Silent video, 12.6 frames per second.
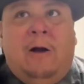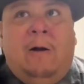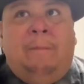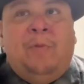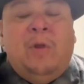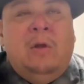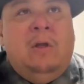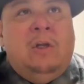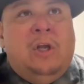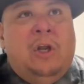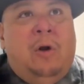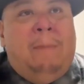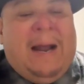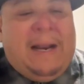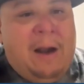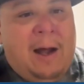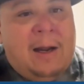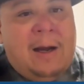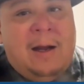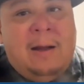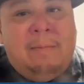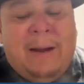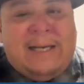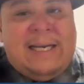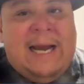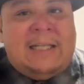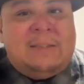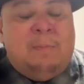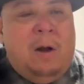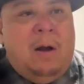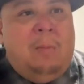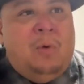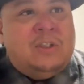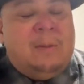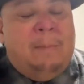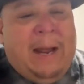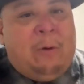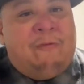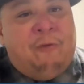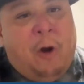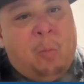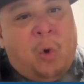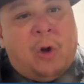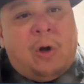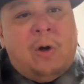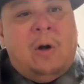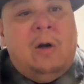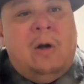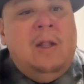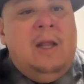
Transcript: My nana, my dad's mom, was a migrant farm worker,